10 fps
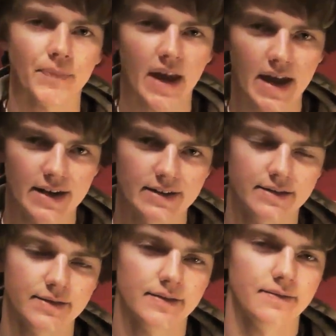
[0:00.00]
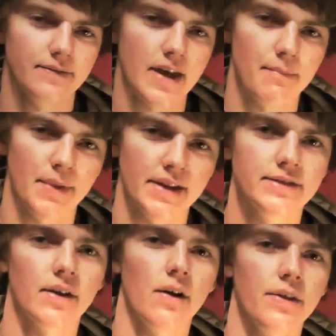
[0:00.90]
and that
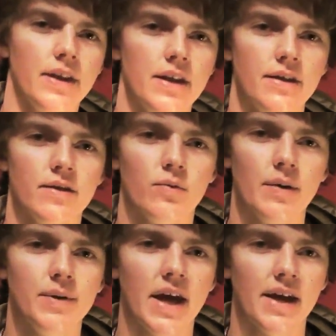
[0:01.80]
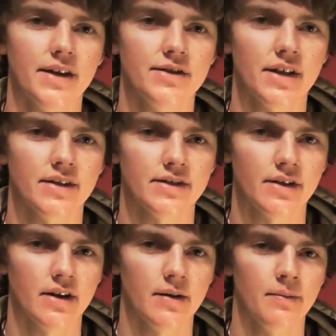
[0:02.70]
means all the rib cage and the
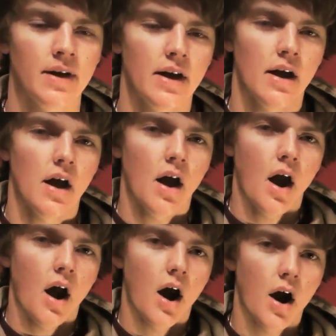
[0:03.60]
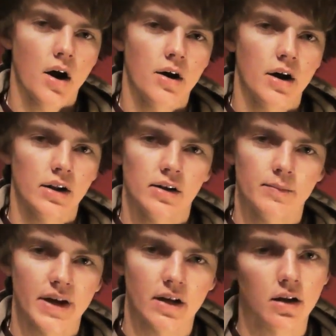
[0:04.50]
sternum are a little
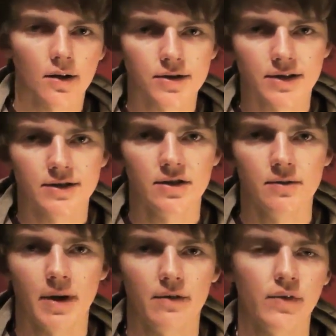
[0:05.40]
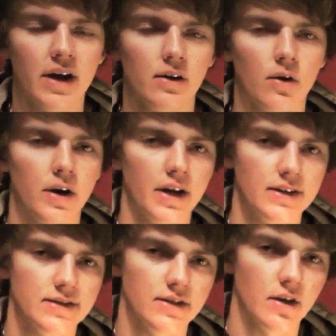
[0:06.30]
bit closer to my vital
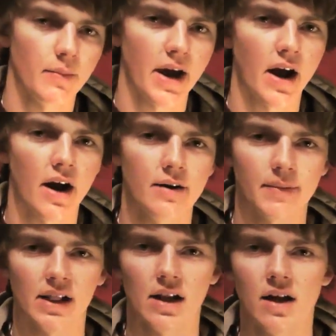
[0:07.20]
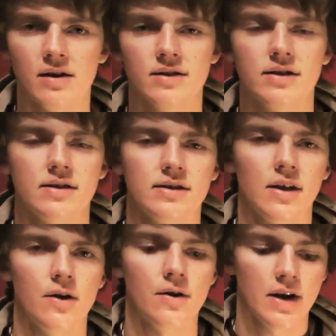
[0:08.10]
organs, my heart, my lungs.
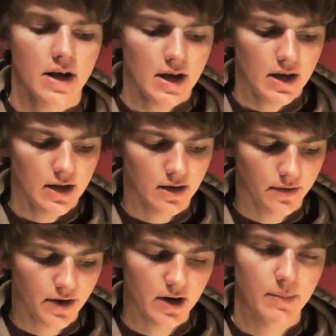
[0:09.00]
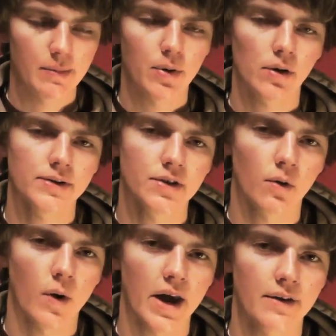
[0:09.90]
So, they're going to be pulled
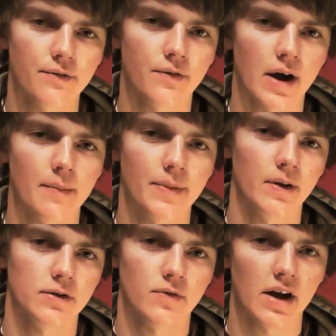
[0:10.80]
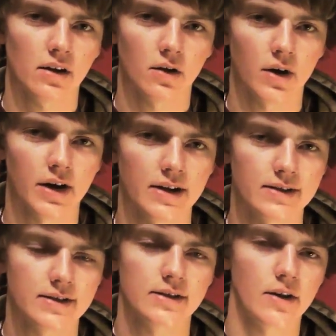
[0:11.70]
away from those vital organs.
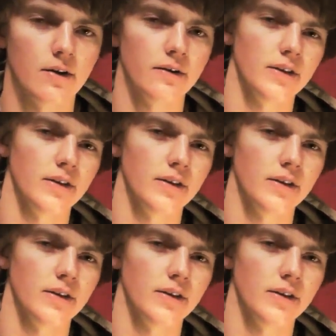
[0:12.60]
So,